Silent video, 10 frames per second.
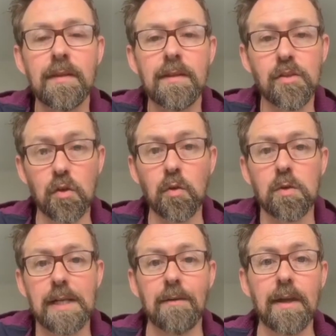schools
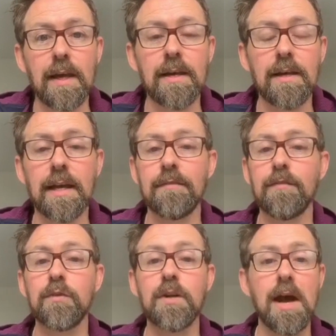out there, and if you
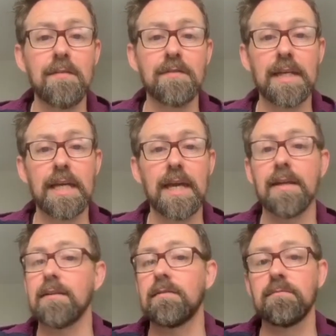don't have the kit,
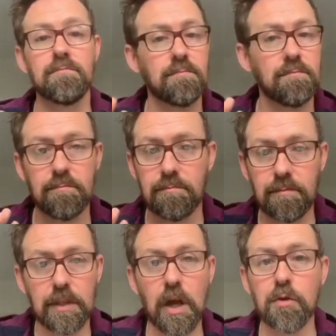
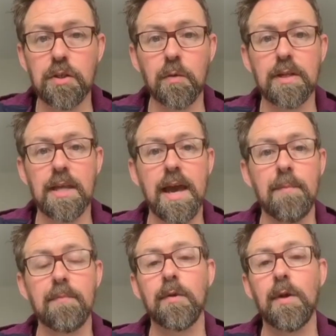go to one of
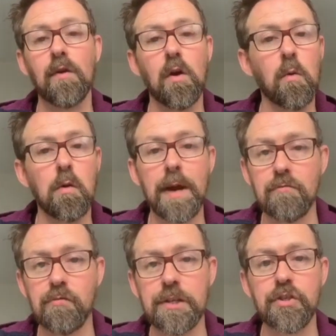them. You haven't got to worry about
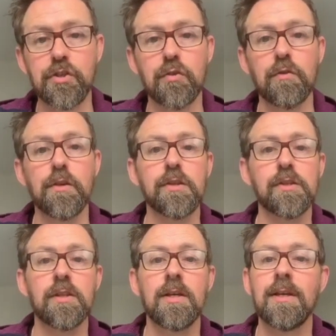your
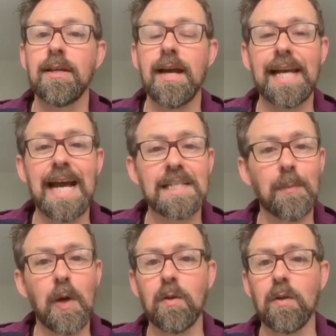insurance, gas
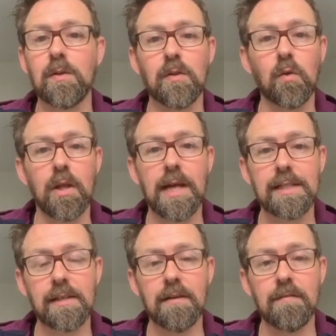bottles, all of that
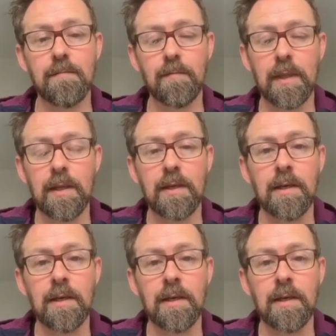stuff.